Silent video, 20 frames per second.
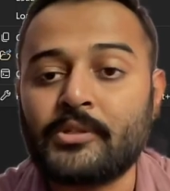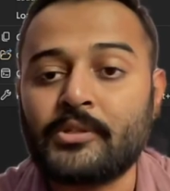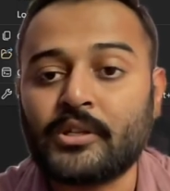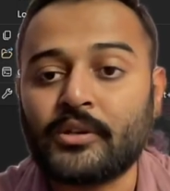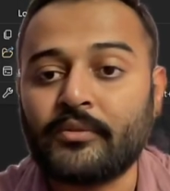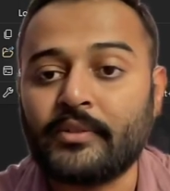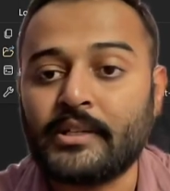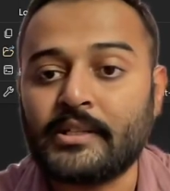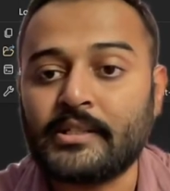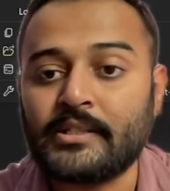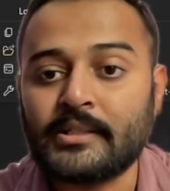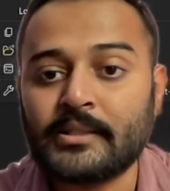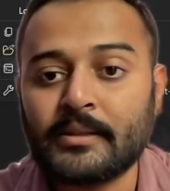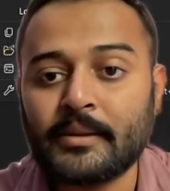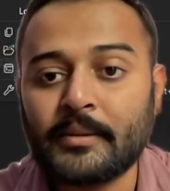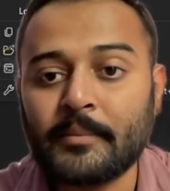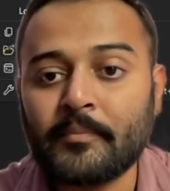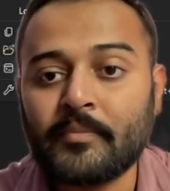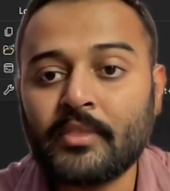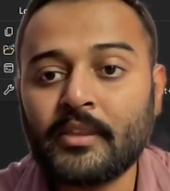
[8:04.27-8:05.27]
service.
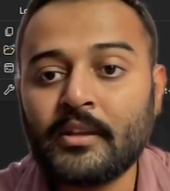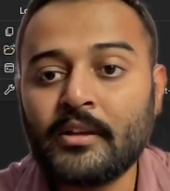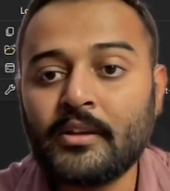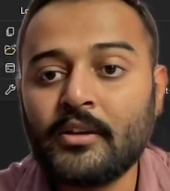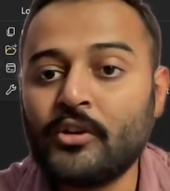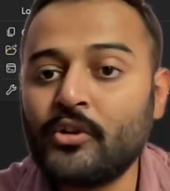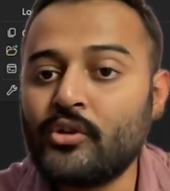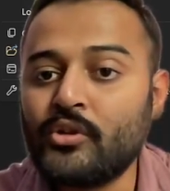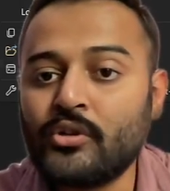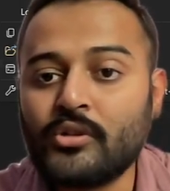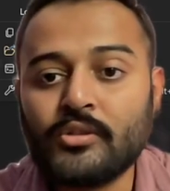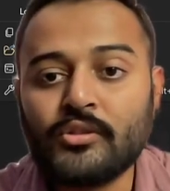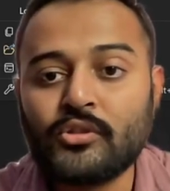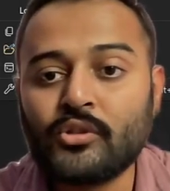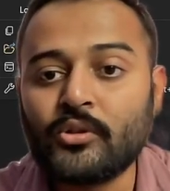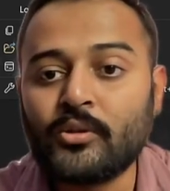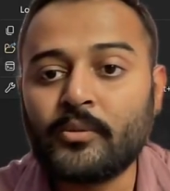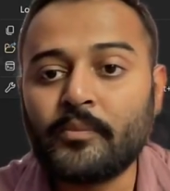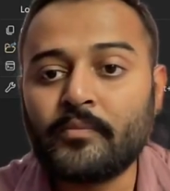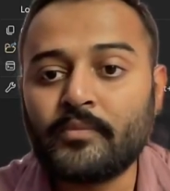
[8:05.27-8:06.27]

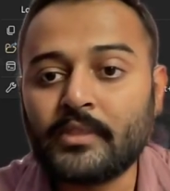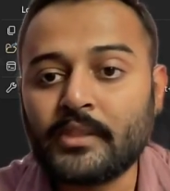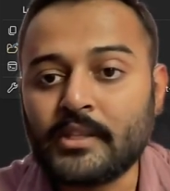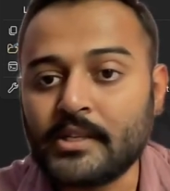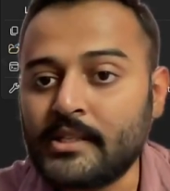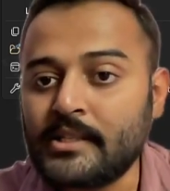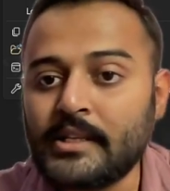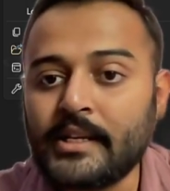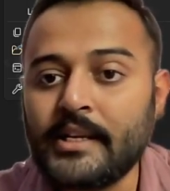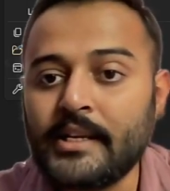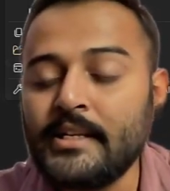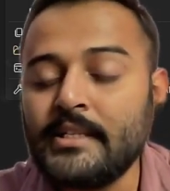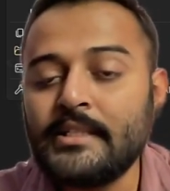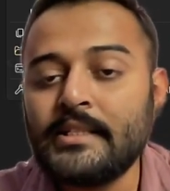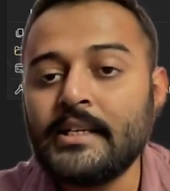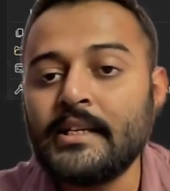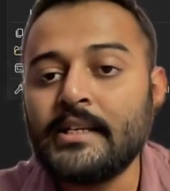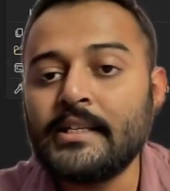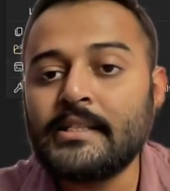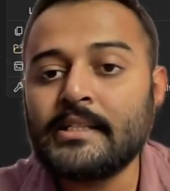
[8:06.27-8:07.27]
So this is the
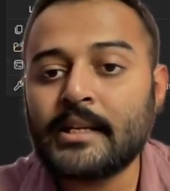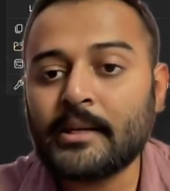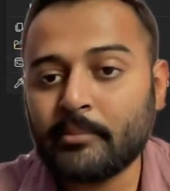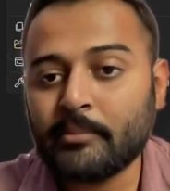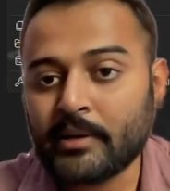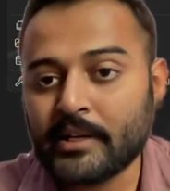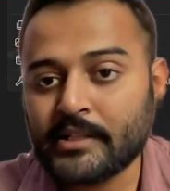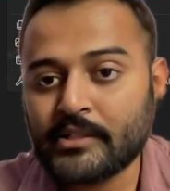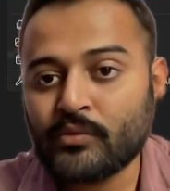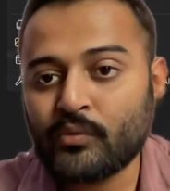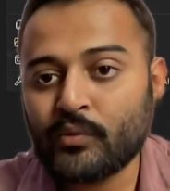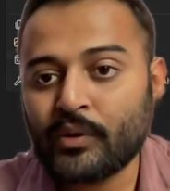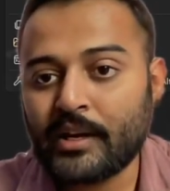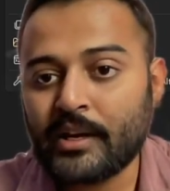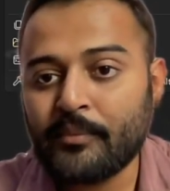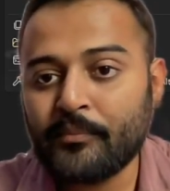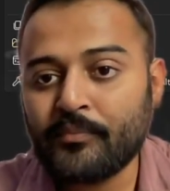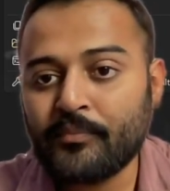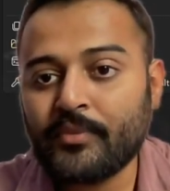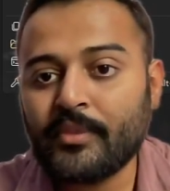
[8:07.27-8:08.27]
easiest and best
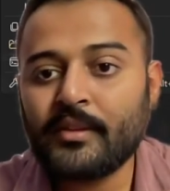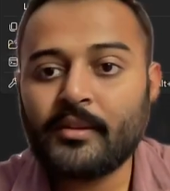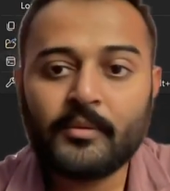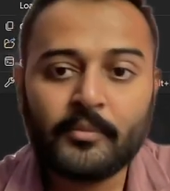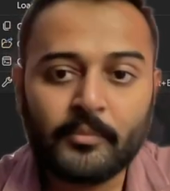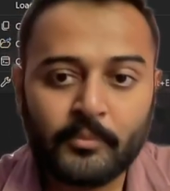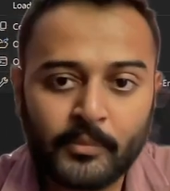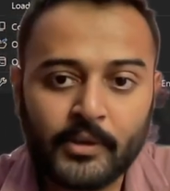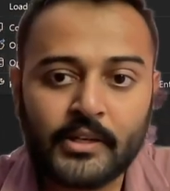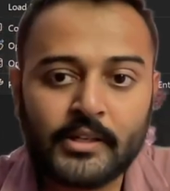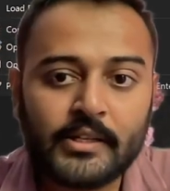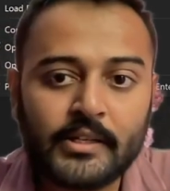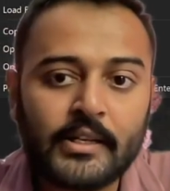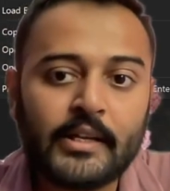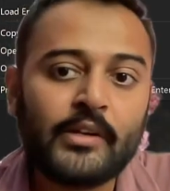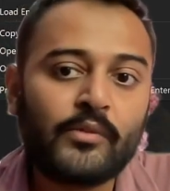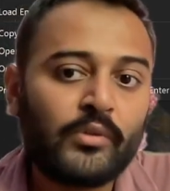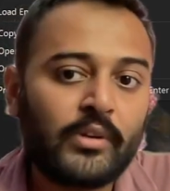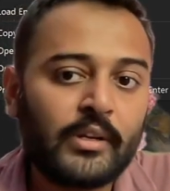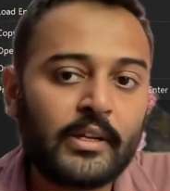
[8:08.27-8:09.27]
way, but
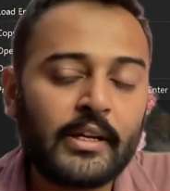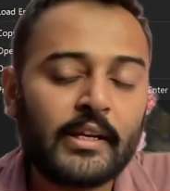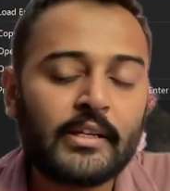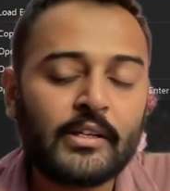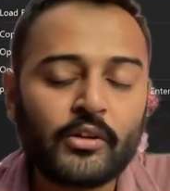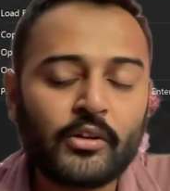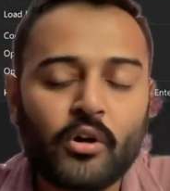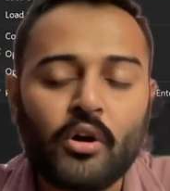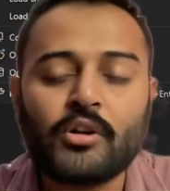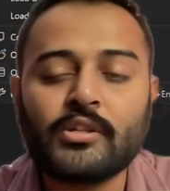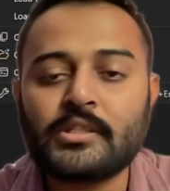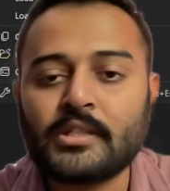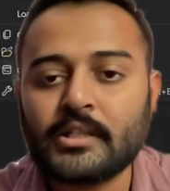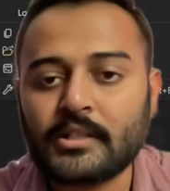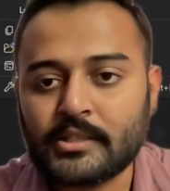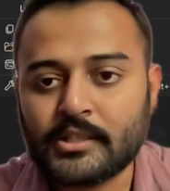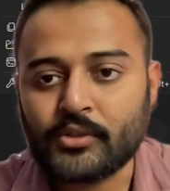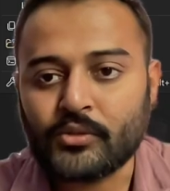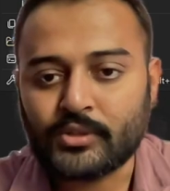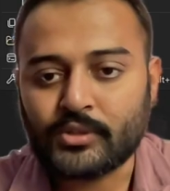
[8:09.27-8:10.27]
it will get cost
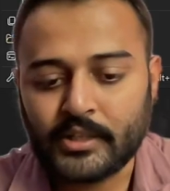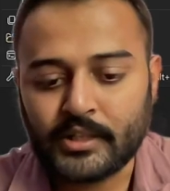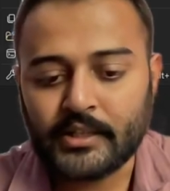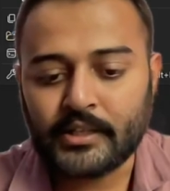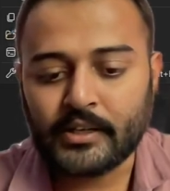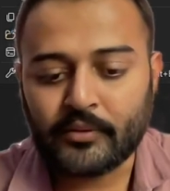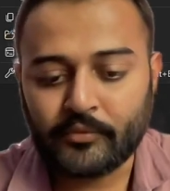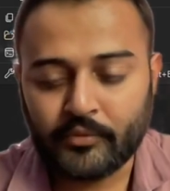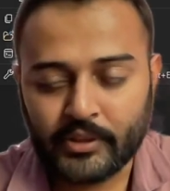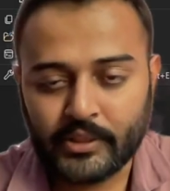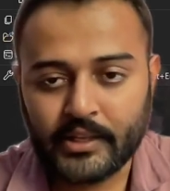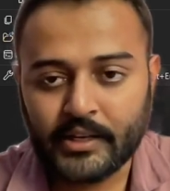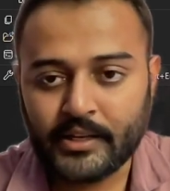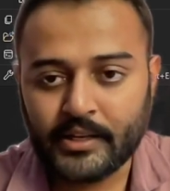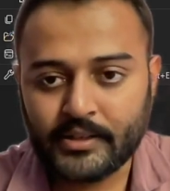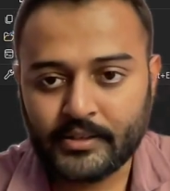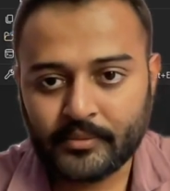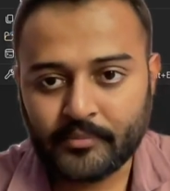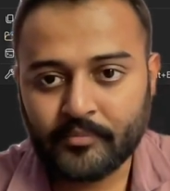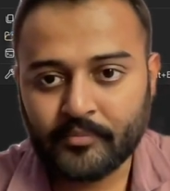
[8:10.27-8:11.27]
associated with
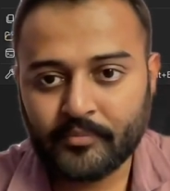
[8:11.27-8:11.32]
it.